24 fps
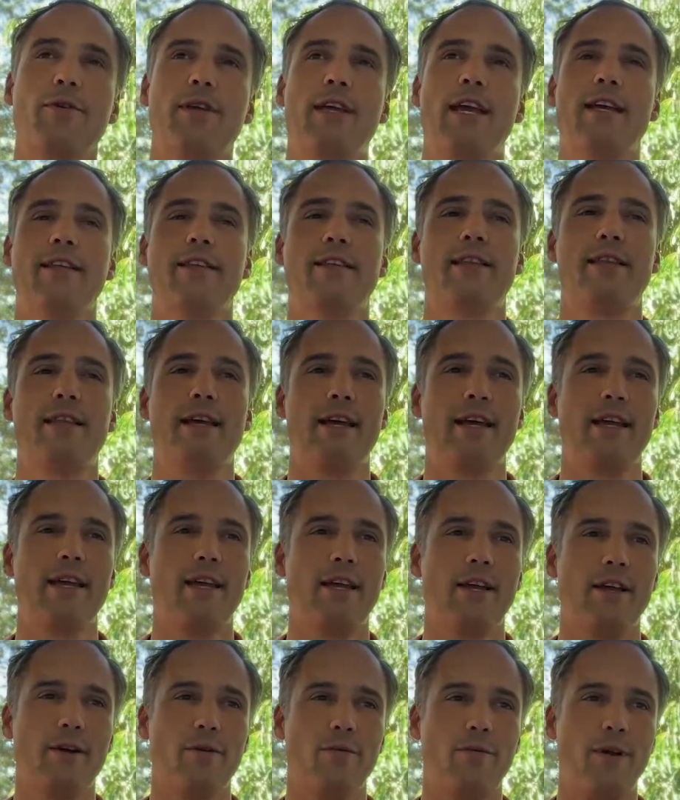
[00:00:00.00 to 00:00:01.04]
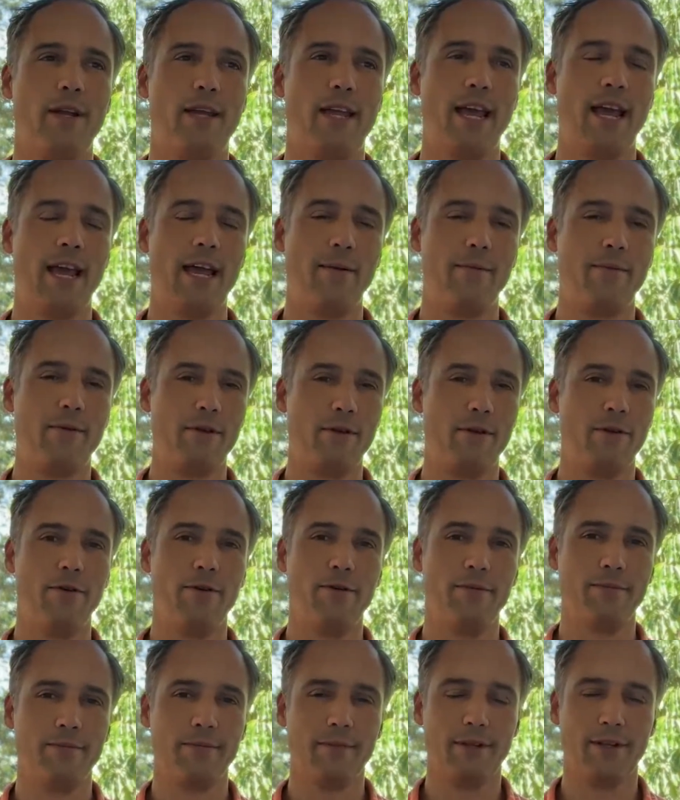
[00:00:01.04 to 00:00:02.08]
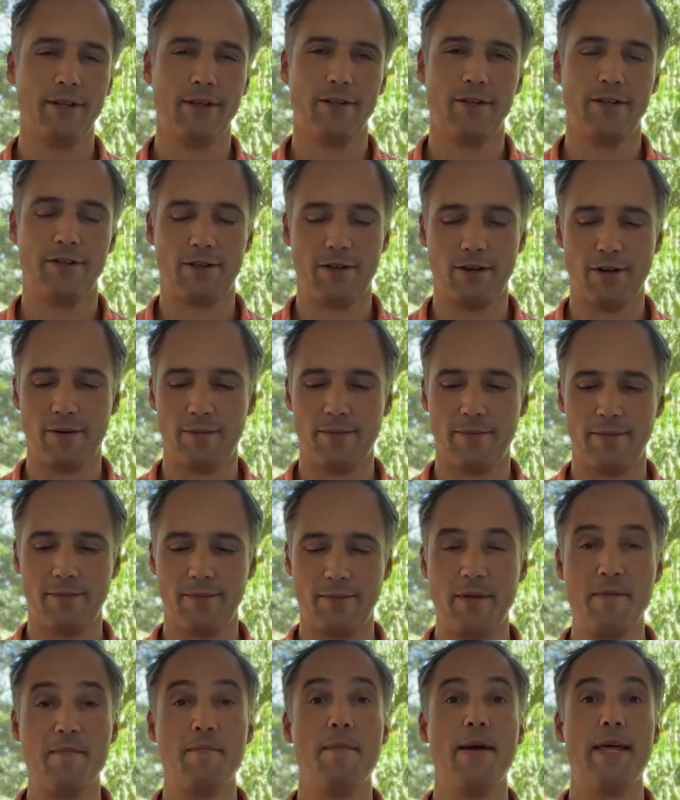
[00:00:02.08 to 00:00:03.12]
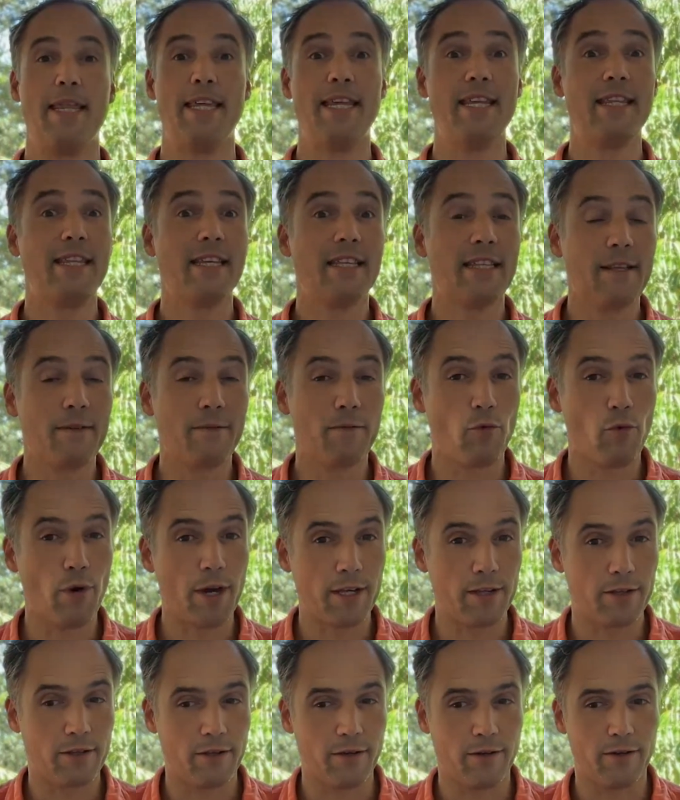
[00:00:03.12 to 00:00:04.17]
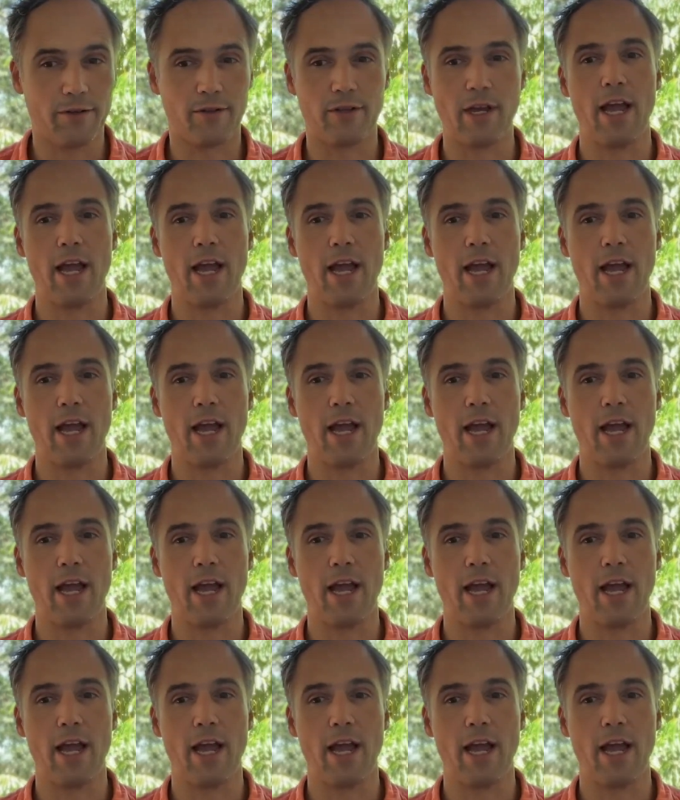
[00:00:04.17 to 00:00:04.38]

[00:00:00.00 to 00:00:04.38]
yesterday we gave you some meditative questions.